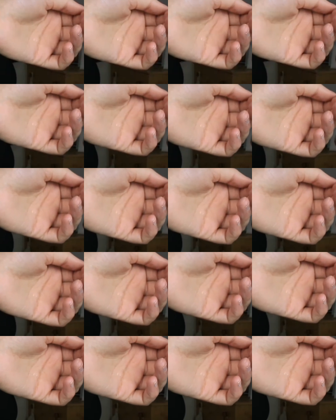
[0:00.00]
Then we've got
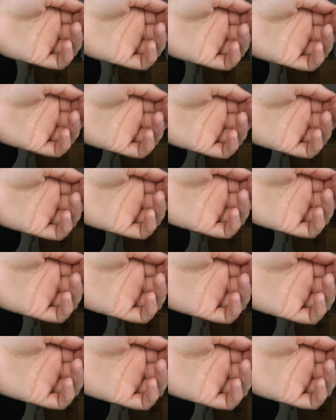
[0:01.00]
Mercury. Again,
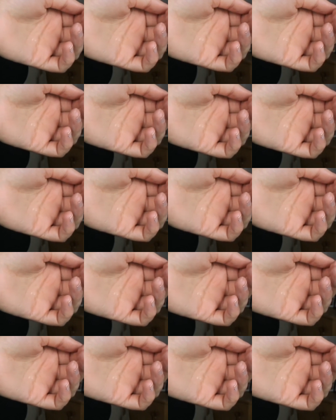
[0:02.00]
I imagine this to be
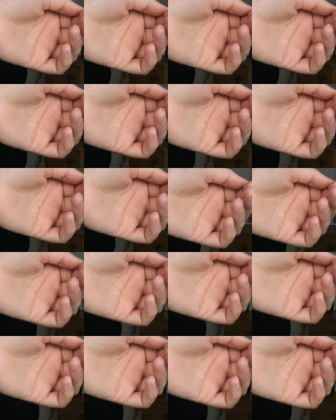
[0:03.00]
so much lighter. On
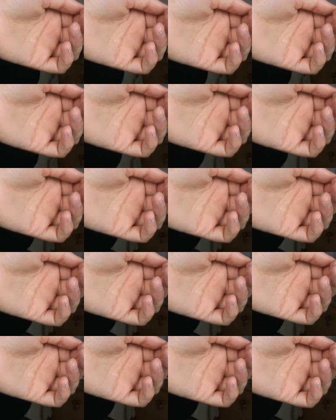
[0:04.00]
my arm in the swatch
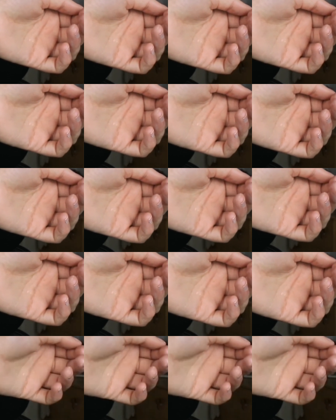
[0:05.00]
it was just so dark,